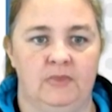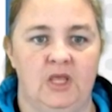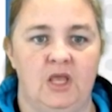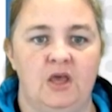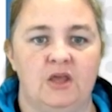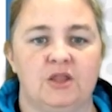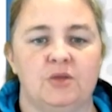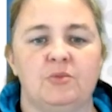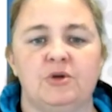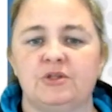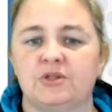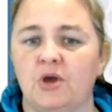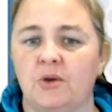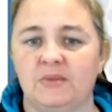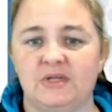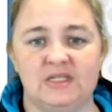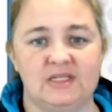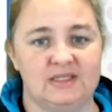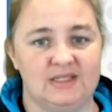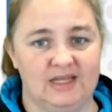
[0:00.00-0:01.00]
The most
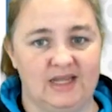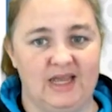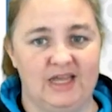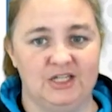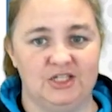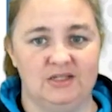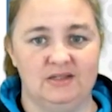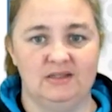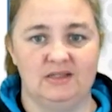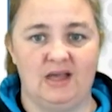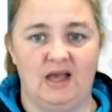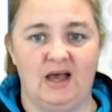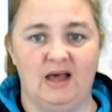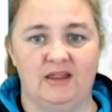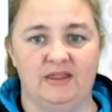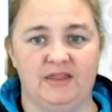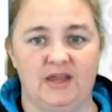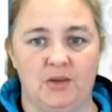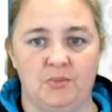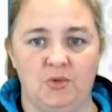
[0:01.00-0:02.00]
common dislocations are
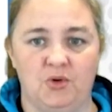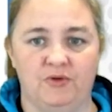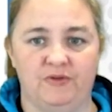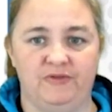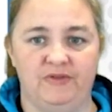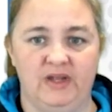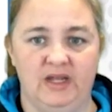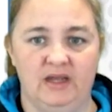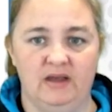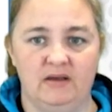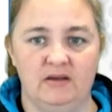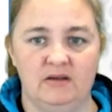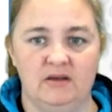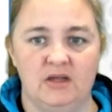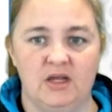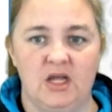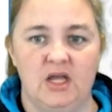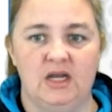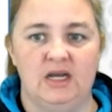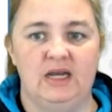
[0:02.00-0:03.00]
thumb or finger,
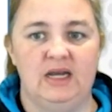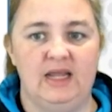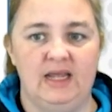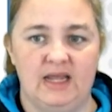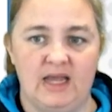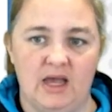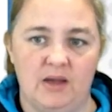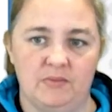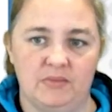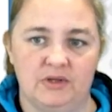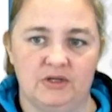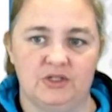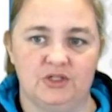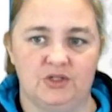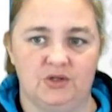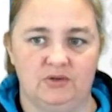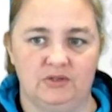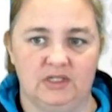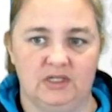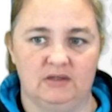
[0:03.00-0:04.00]
kneecap,
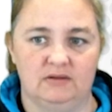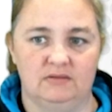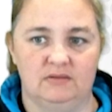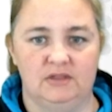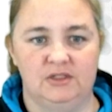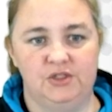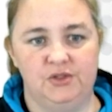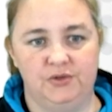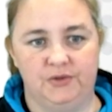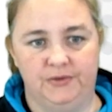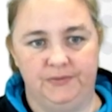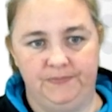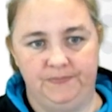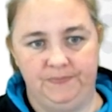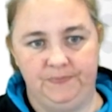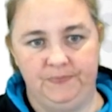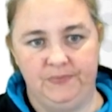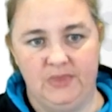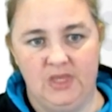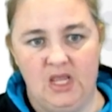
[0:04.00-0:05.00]
shoulder, and jaw.
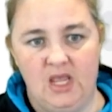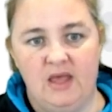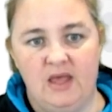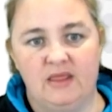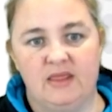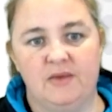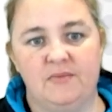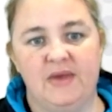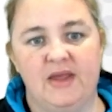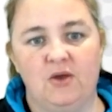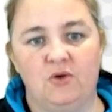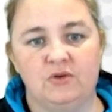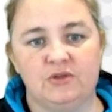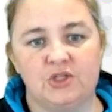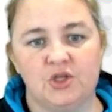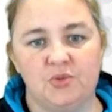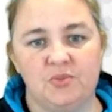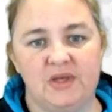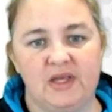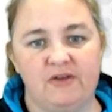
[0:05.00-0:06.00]
There may
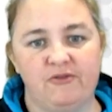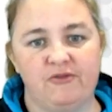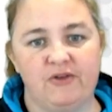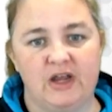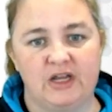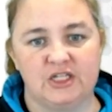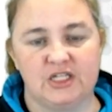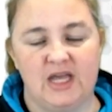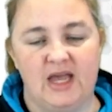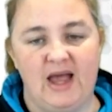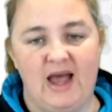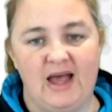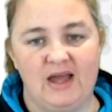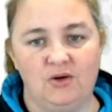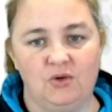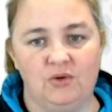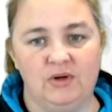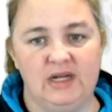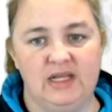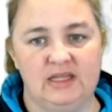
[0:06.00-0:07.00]
also be a fracture at
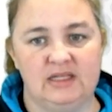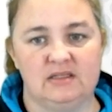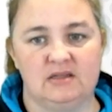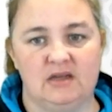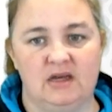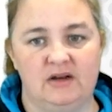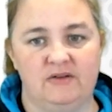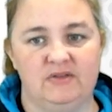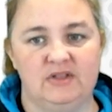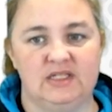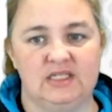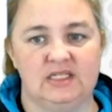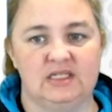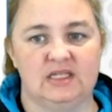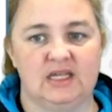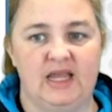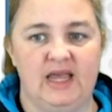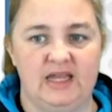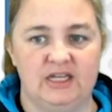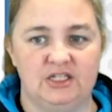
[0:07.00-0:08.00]
or near the site of the
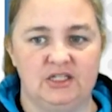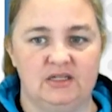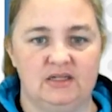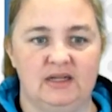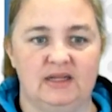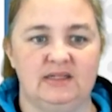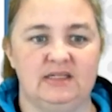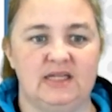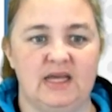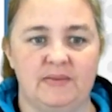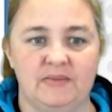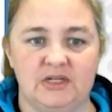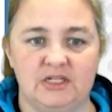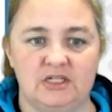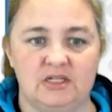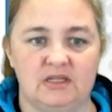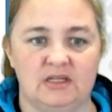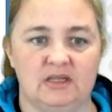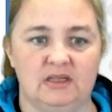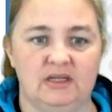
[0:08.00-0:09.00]
dislocation and
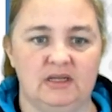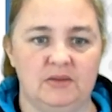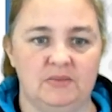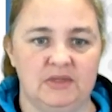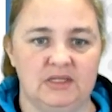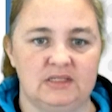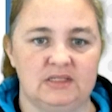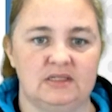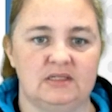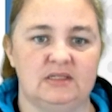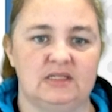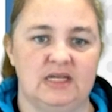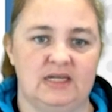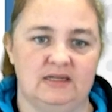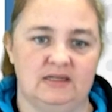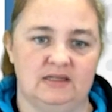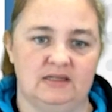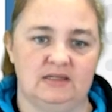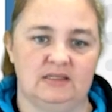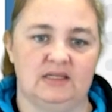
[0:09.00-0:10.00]
damage to the ligaments,
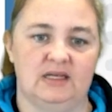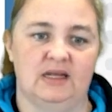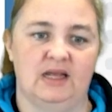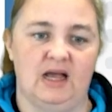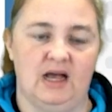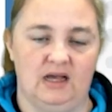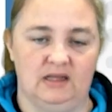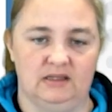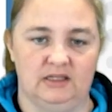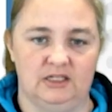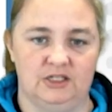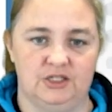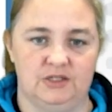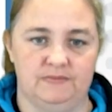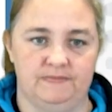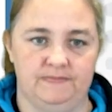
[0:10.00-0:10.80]
tendons, and cartilage.